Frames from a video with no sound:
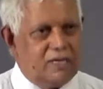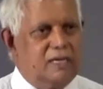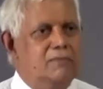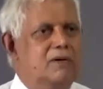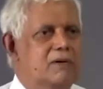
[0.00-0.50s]

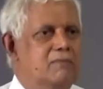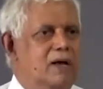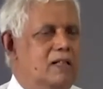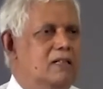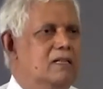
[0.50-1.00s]
Him a
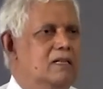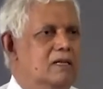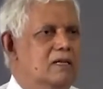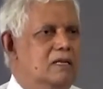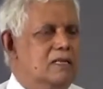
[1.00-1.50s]
rebel,
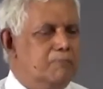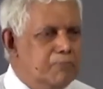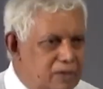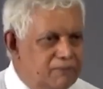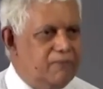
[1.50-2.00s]
the
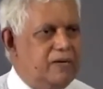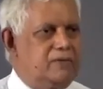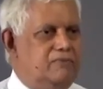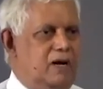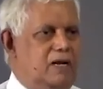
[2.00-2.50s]

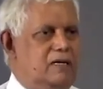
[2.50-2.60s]
perfect one.